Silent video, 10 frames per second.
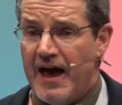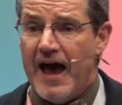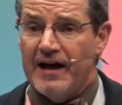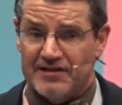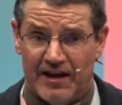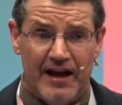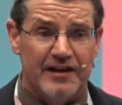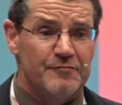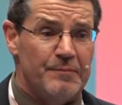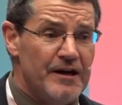as a
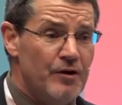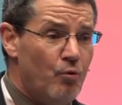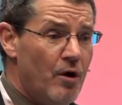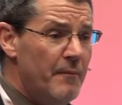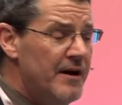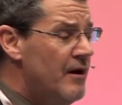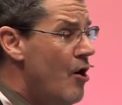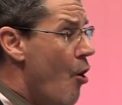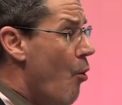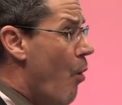lesbian woman,
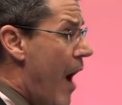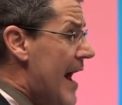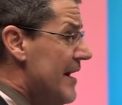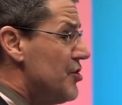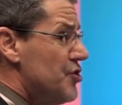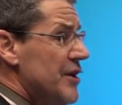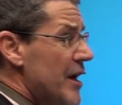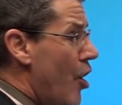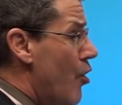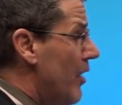why does she
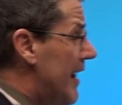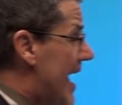only